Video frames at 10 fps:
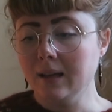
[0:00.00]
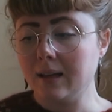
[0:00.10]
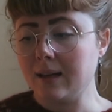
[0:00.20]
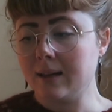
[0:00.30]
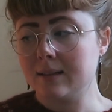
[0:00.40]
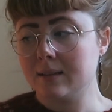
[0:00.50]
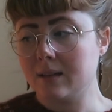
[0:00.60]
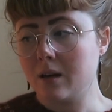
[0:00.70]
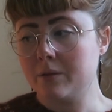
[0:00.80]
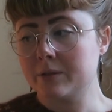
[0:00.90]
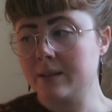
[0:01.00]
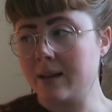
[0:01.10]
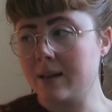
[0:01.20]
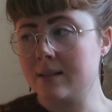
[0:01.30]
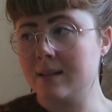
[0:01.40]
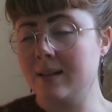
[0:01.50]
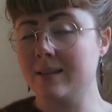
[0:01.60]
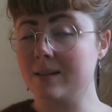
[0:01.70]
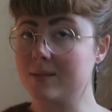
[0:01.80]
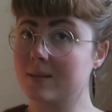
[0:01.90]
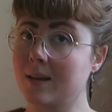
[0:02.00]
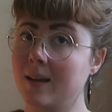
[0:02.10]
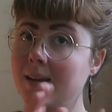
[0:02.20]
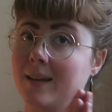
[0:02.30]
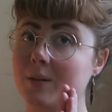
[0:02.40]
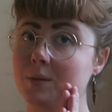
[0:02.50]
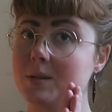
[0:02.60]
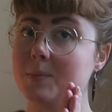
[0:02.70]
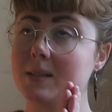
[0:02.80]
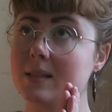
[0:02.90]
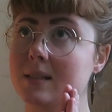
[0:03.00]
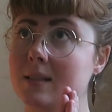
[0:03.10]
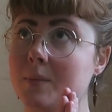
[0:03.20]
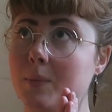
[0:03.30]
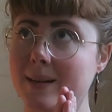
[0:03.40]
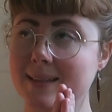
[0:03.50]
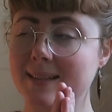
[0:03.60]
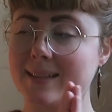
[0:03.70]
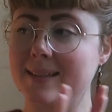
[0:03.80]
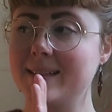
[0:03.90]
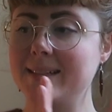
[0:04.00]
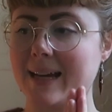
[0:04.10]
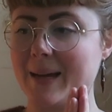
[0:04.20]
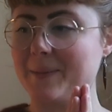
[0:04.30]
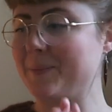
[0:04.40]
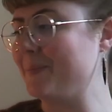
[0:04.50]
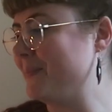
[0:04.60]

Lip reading: And after that there's Christmas present time.